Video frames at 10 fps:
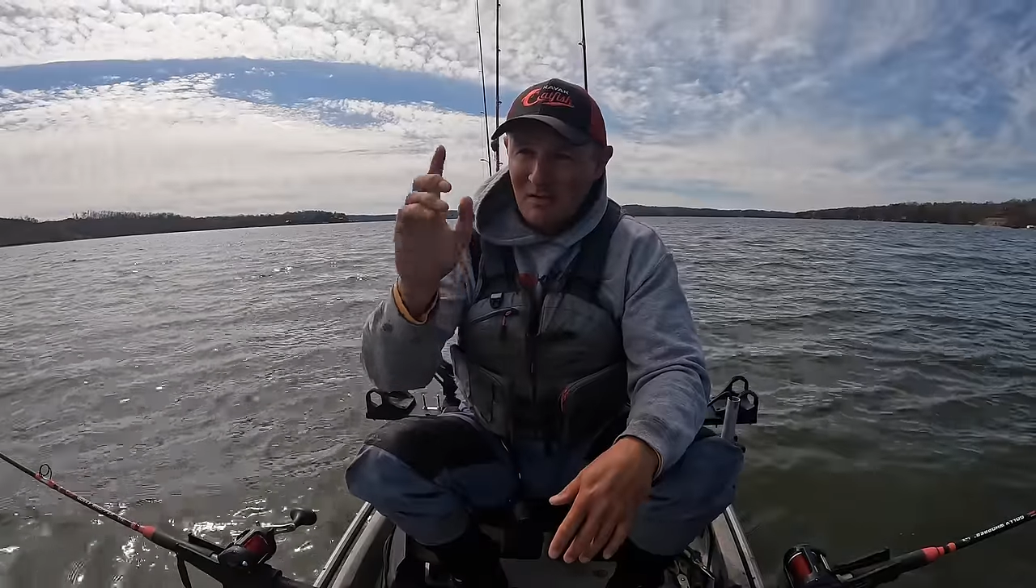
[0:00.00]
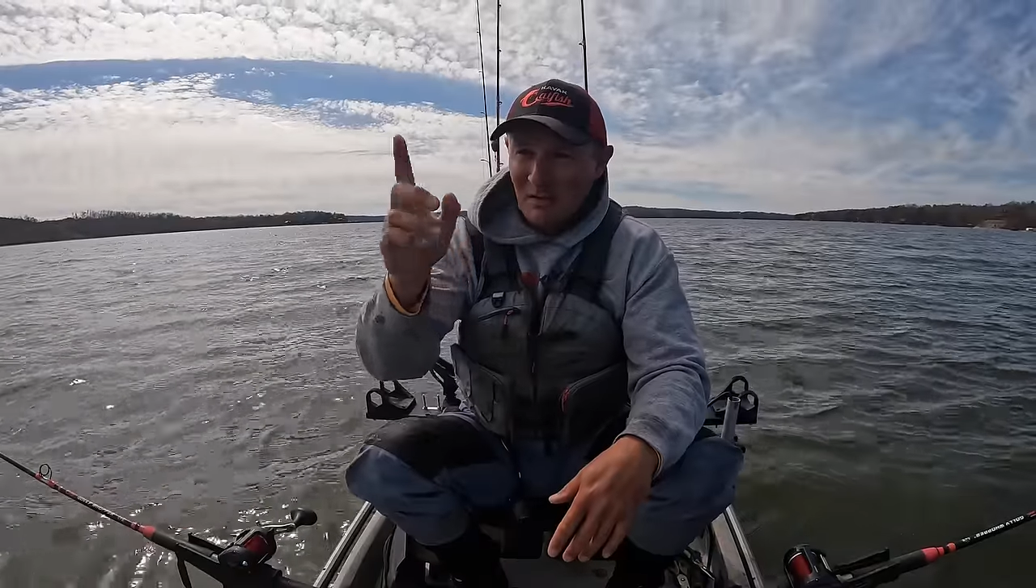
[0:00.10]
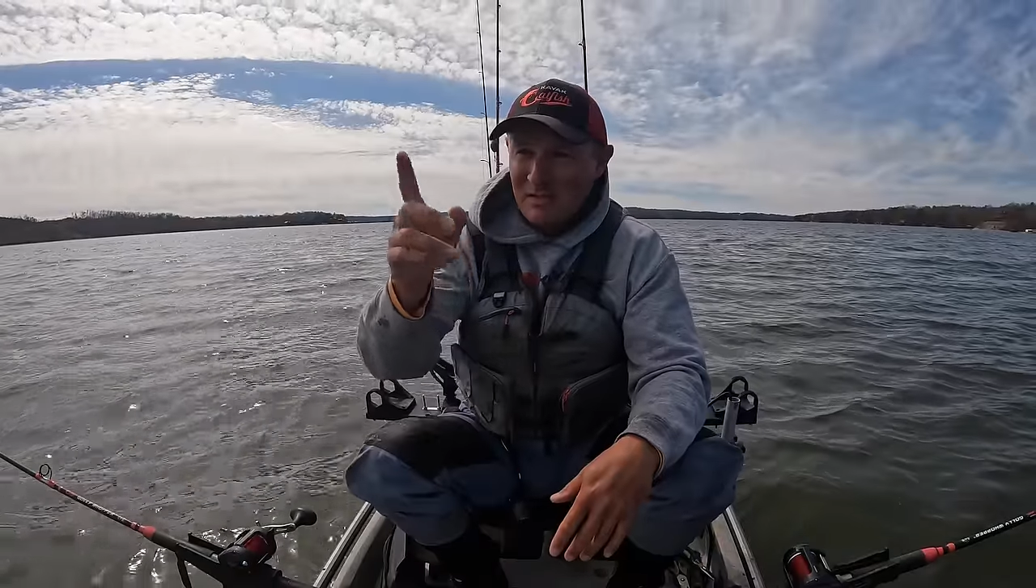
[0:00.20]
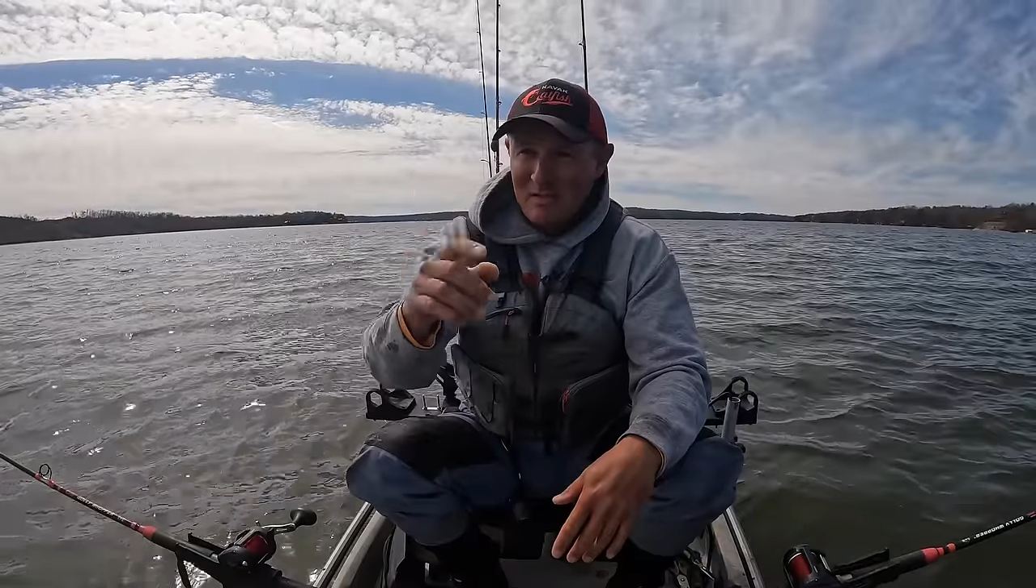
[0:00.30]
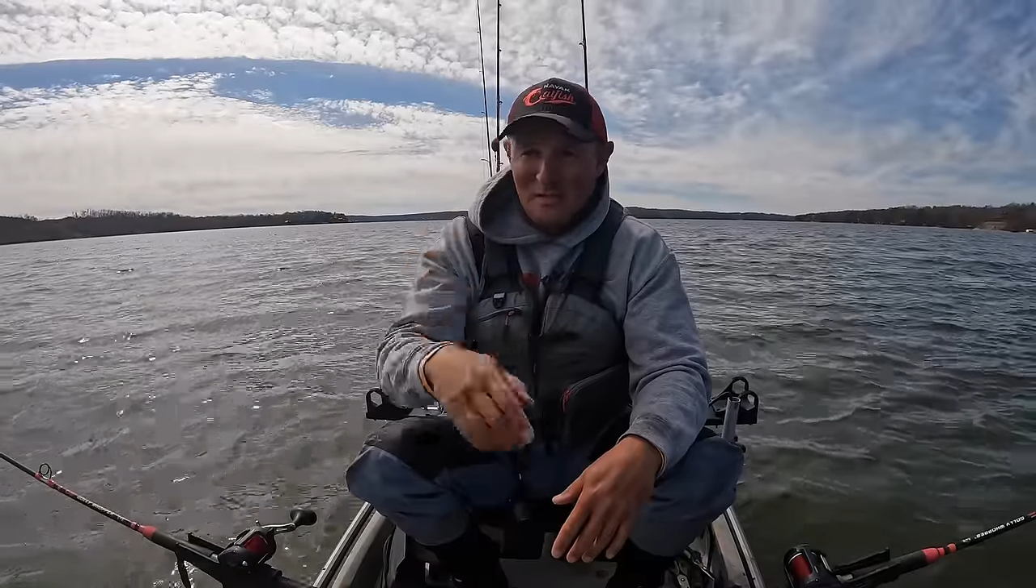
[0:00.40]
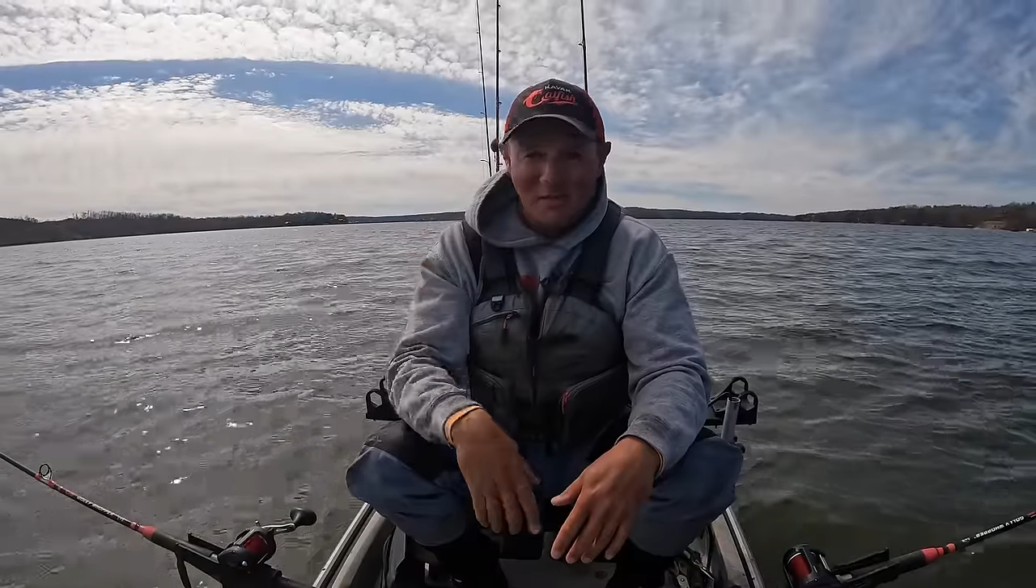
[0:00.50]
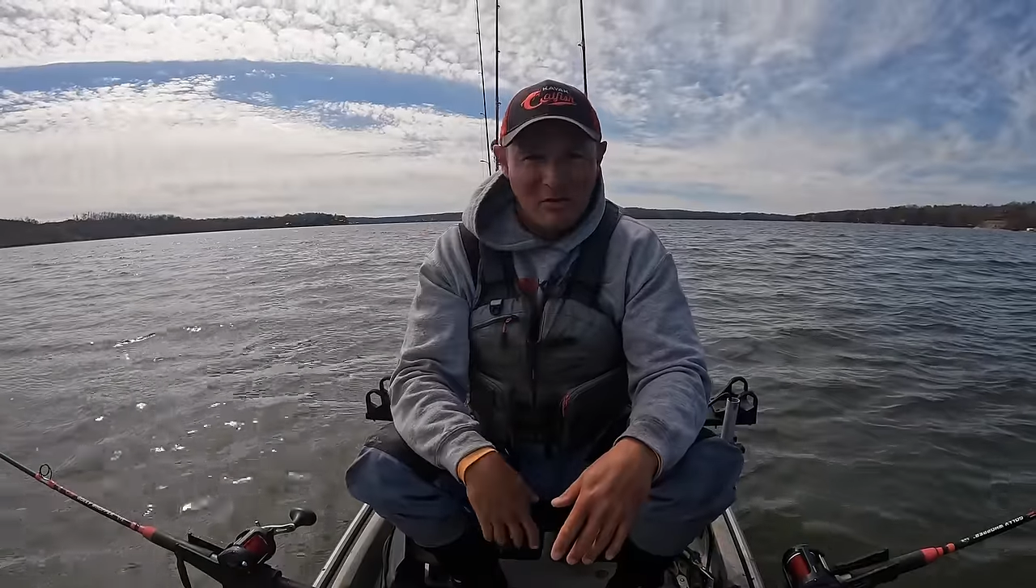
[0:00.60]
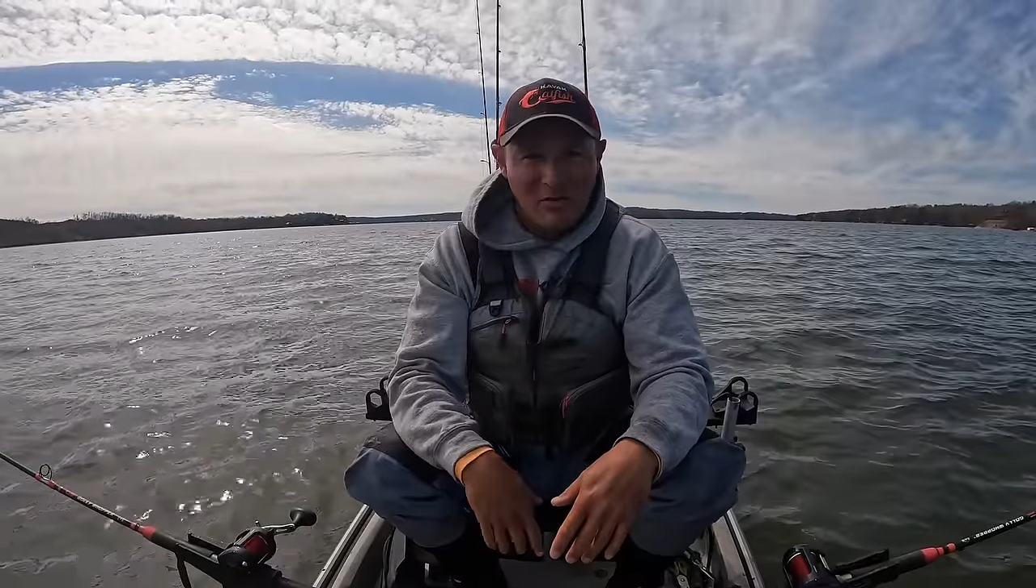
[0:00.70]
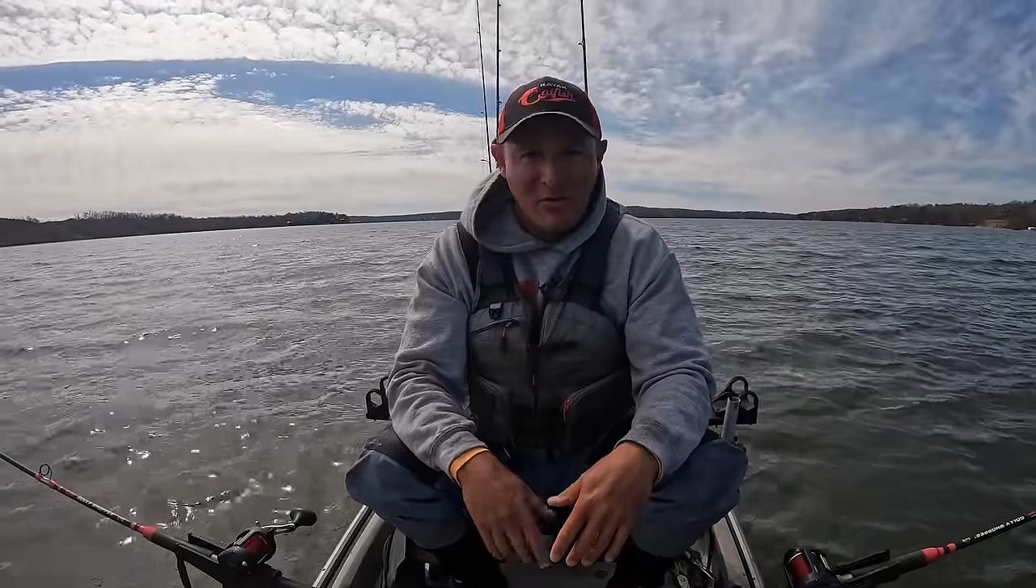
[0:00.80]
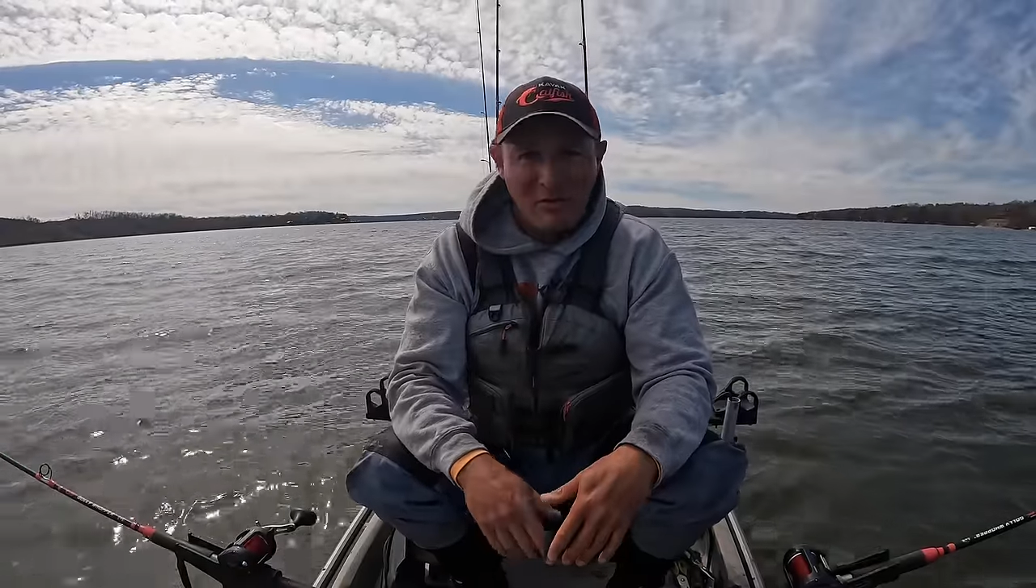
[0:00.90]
Went to them other two